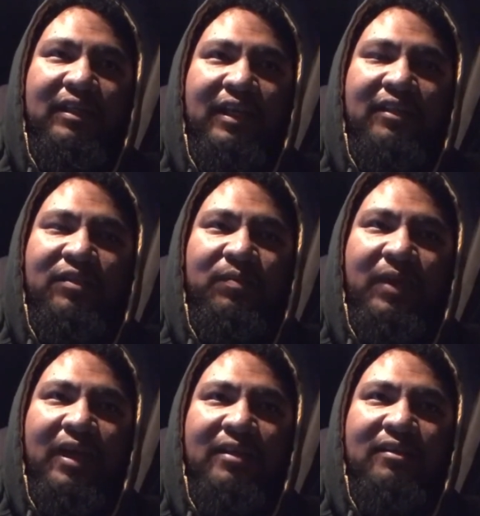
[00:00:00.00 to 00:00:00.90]
tight
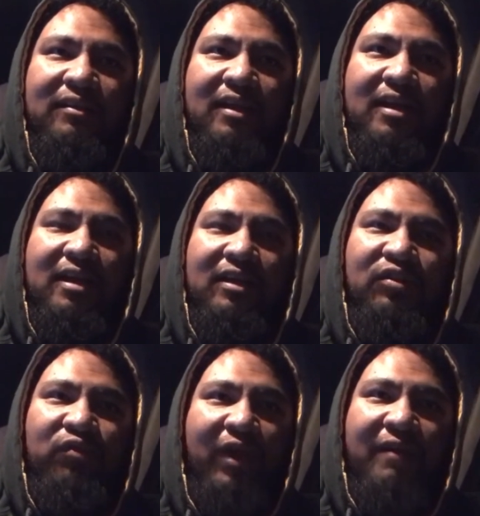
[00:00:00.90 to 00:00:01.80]
spots,
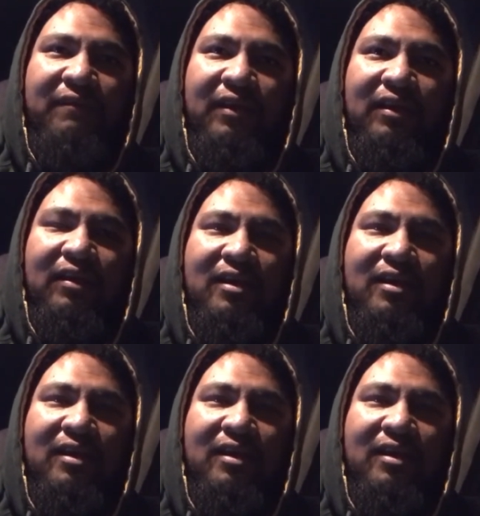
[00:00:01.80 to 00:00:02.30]
traffic.